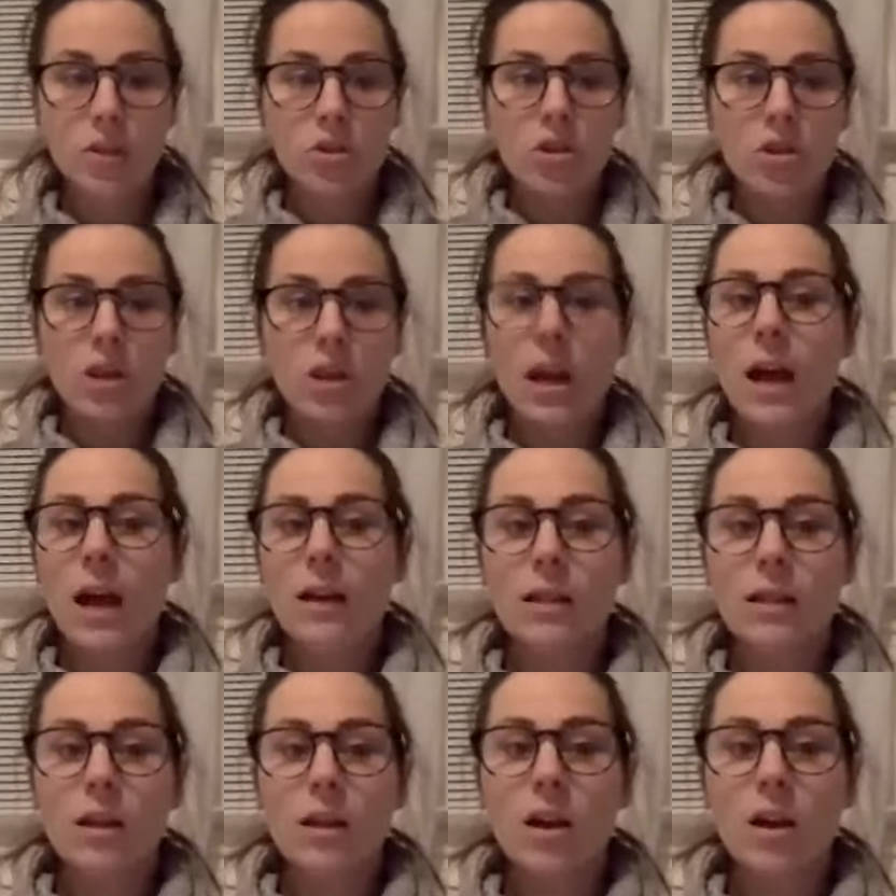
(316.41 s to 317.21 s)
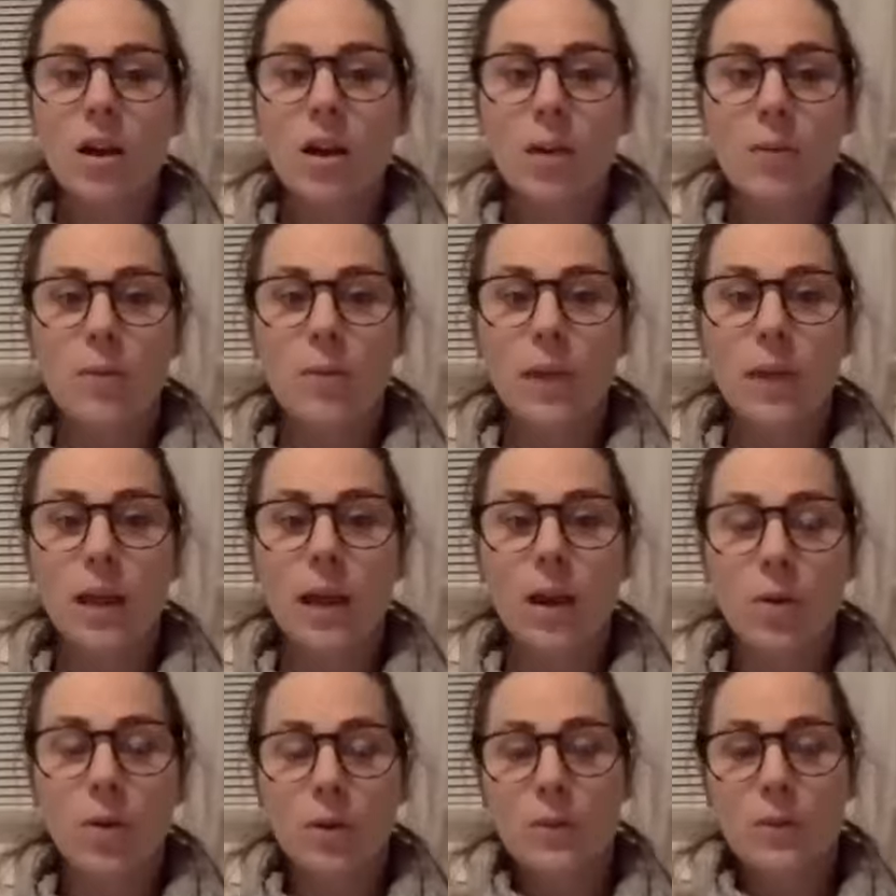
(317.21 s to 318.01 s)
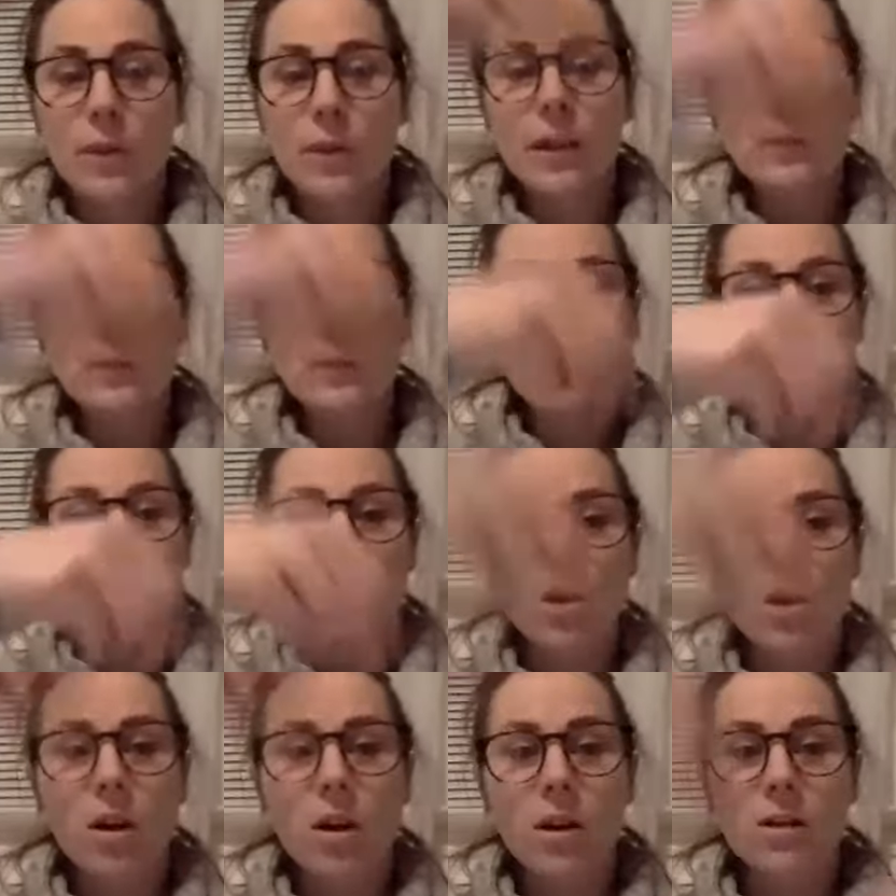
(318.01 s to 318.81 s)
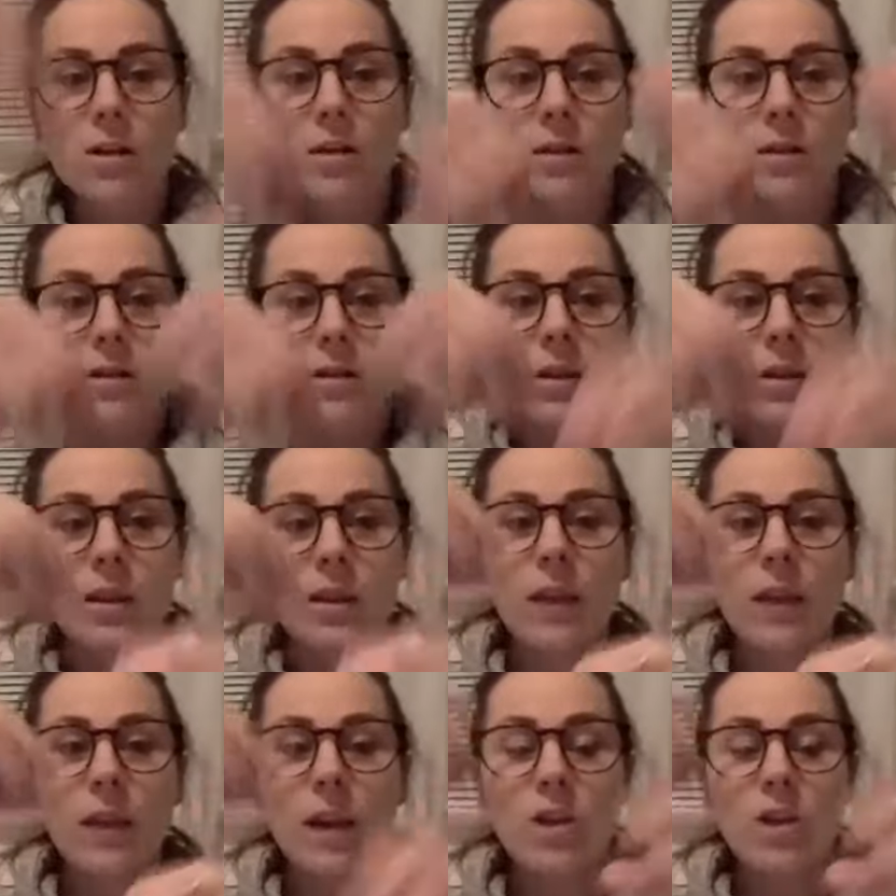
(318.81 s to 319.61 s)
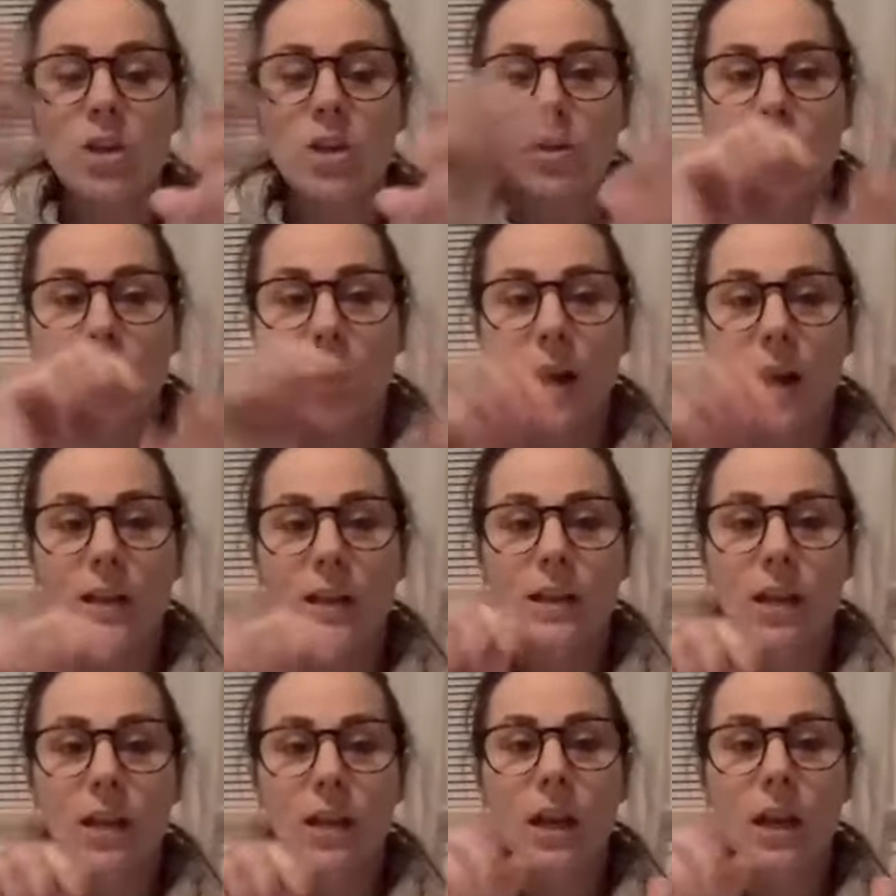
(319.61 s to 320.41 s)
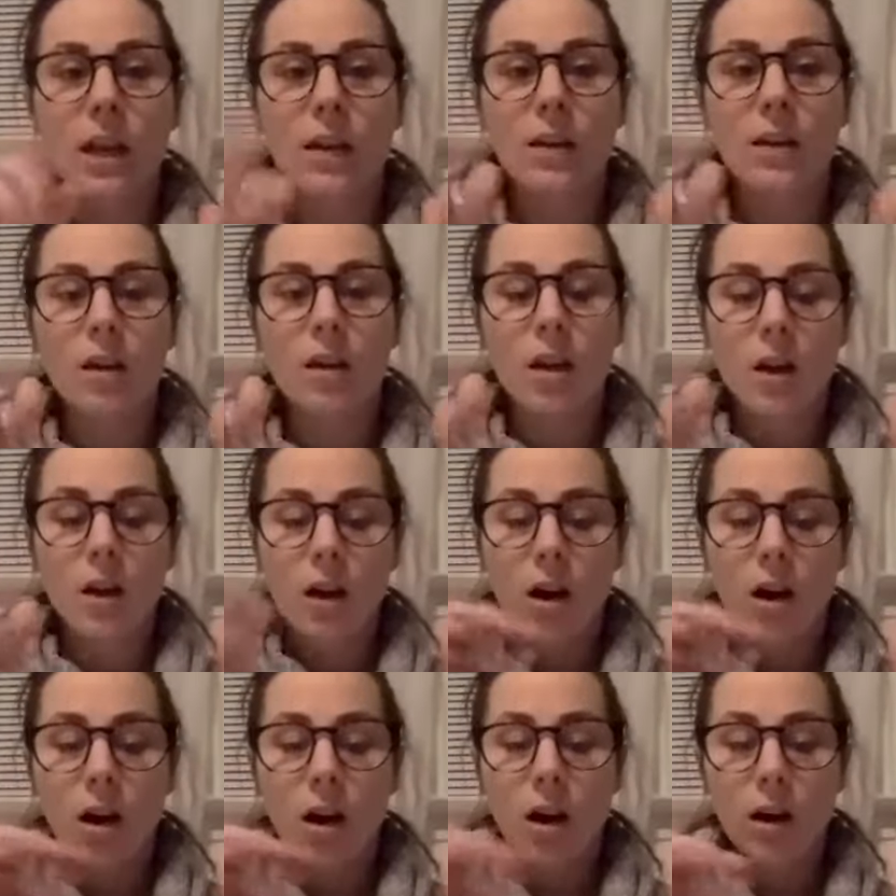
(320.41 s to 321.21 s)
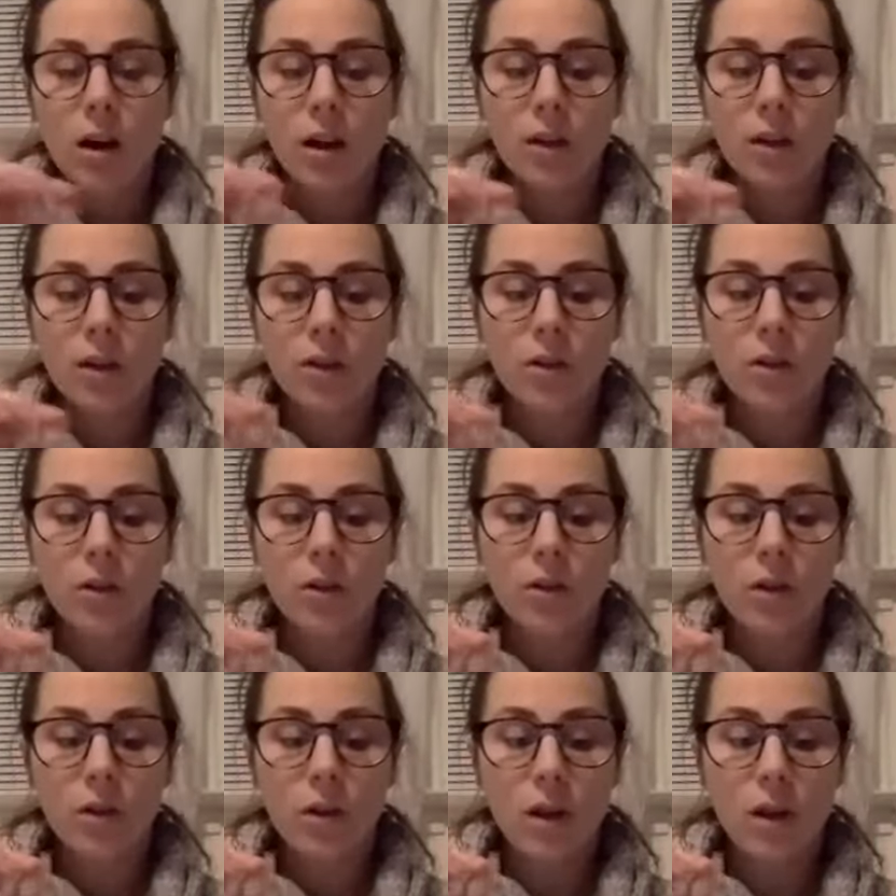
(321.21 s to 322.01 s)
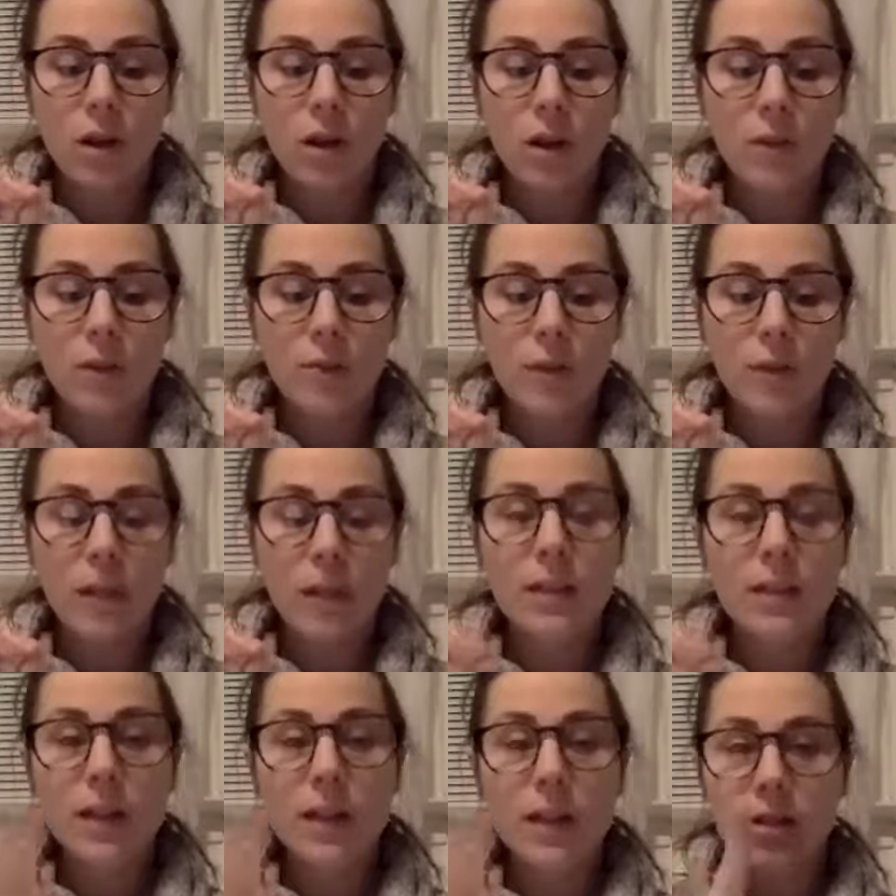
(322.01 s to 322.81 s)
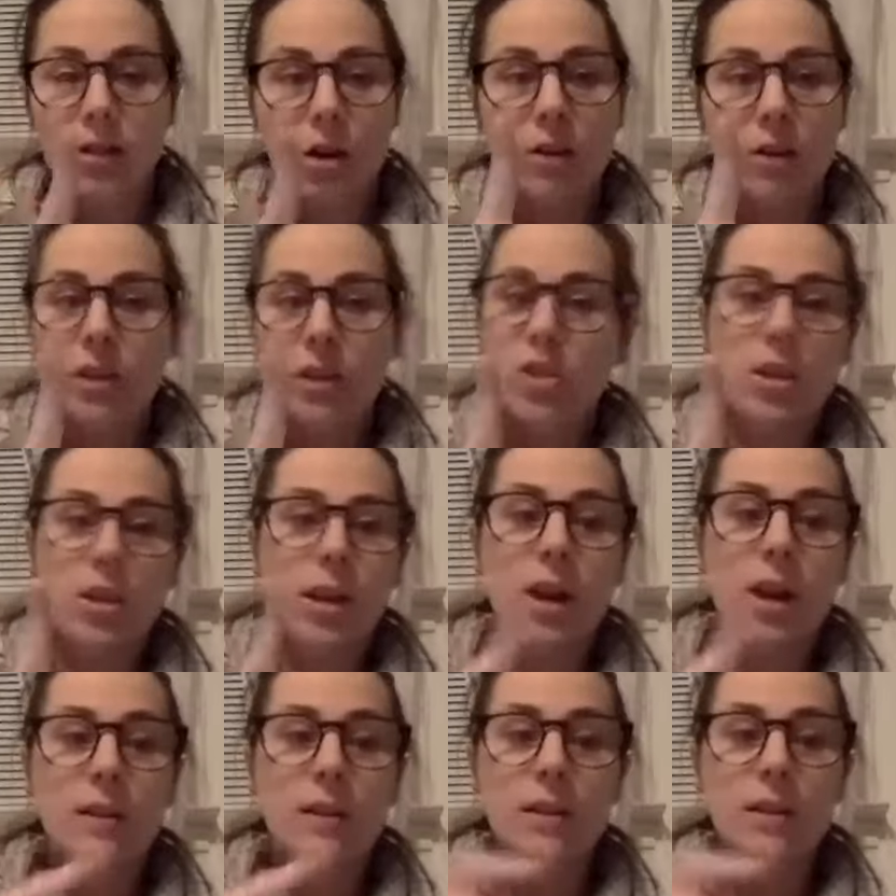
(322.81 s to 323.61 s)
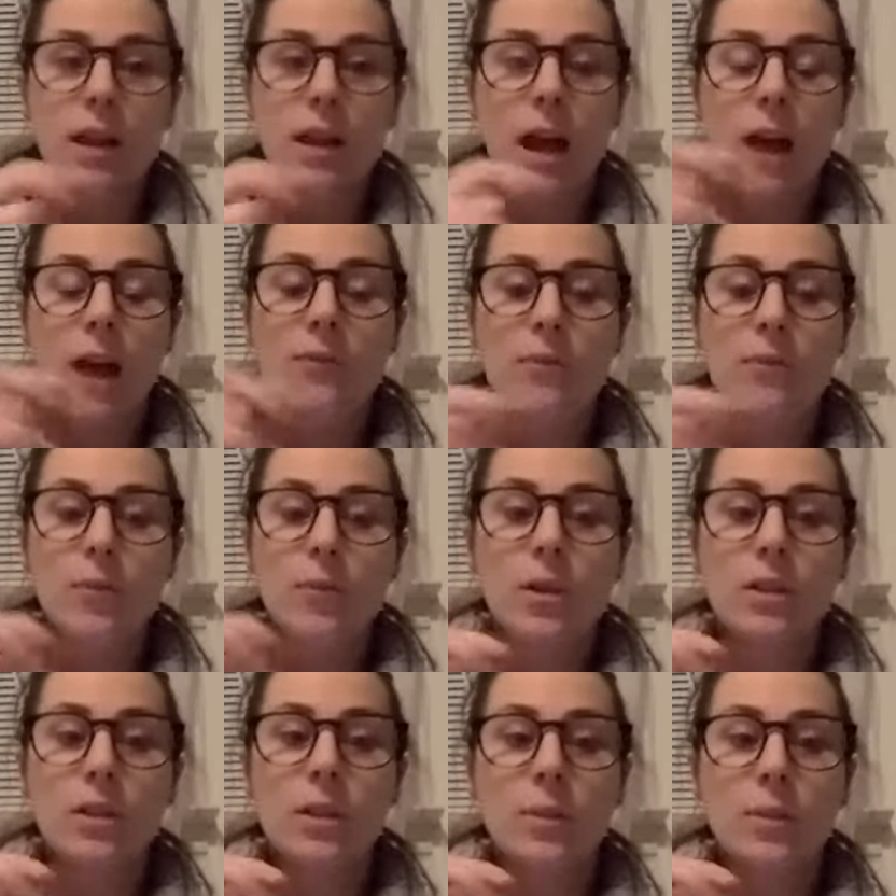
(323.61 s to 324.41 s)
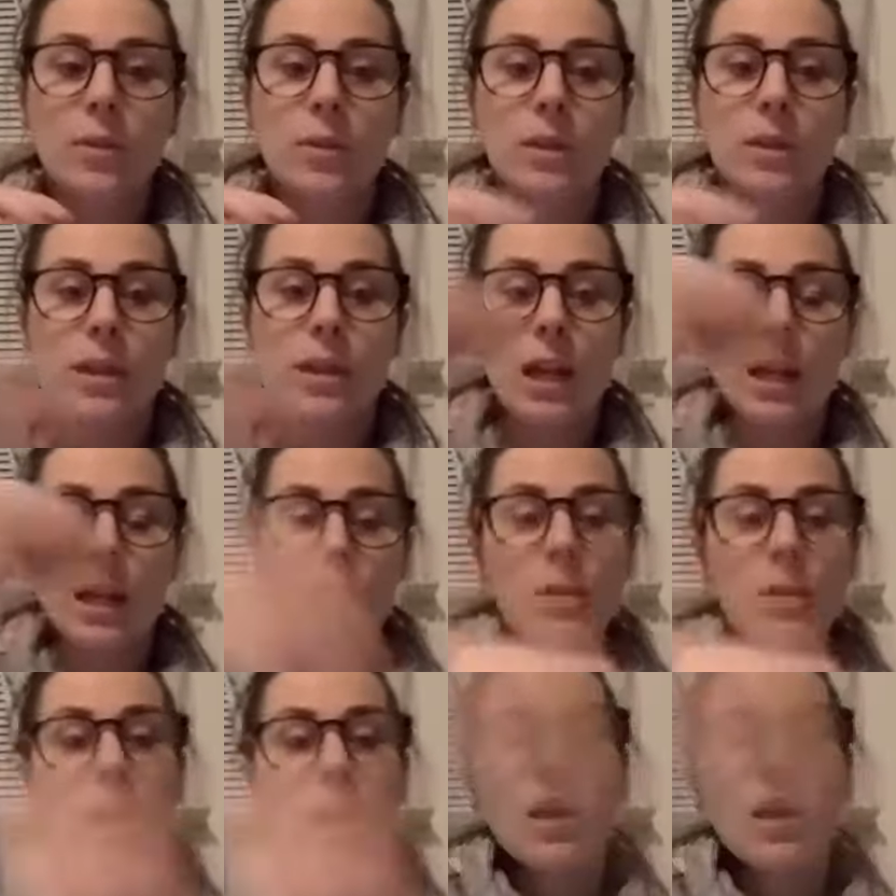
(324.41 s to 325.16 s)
She has a planner with baseball cards that she writes in on a little index card that she cuts in half and puts someone's name,